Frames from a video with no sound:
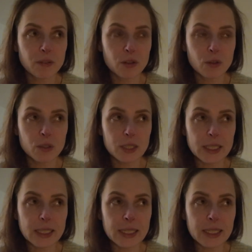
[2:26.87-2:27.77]
with
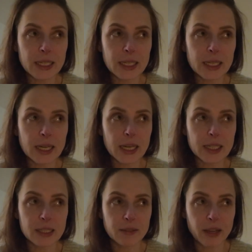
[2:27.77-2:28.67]
Kundalini
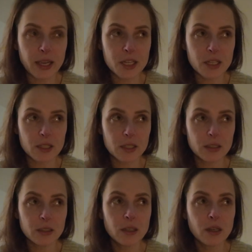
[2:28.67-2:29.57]

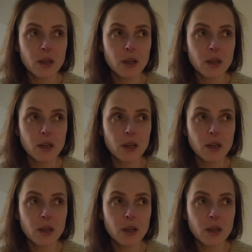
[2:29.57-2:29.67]
Activation,